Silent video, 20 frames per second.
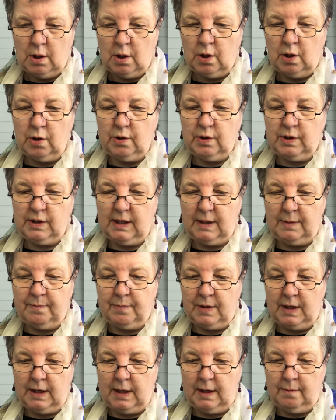Lucy
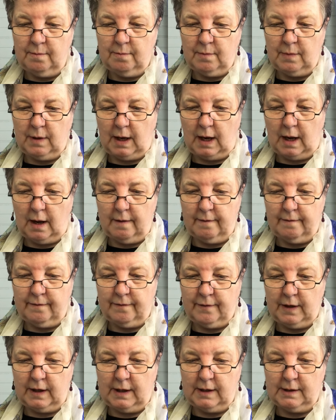Beam, Love
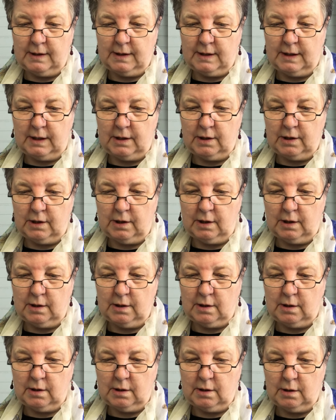in
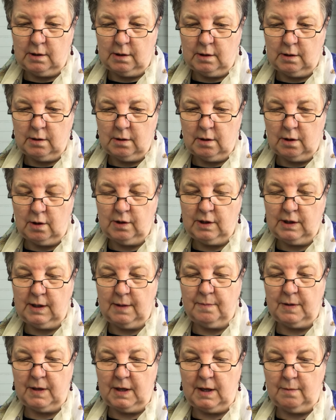Stitches. Lucy
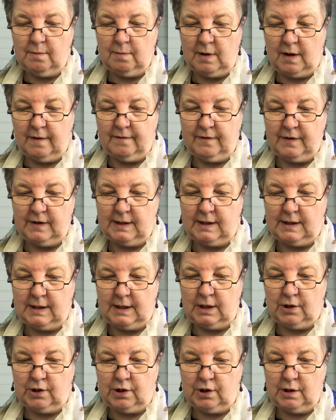Beam, Love in
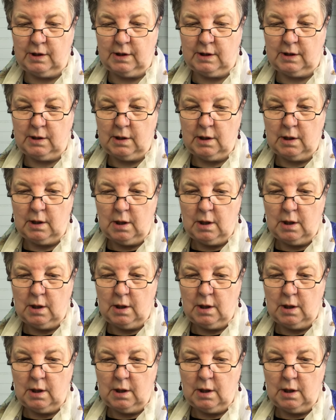Stitches.